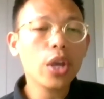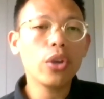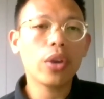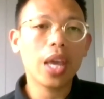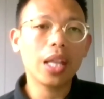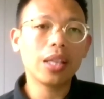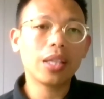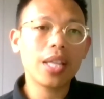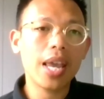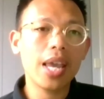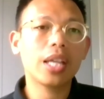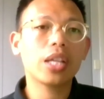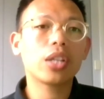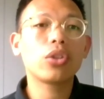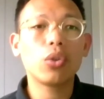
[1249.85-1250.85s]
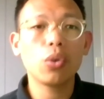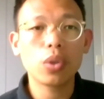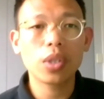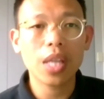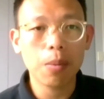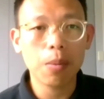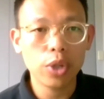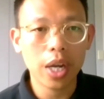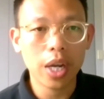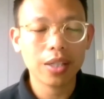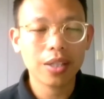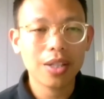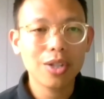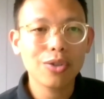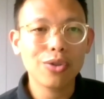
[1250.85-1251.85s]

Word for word: you can take two subjects.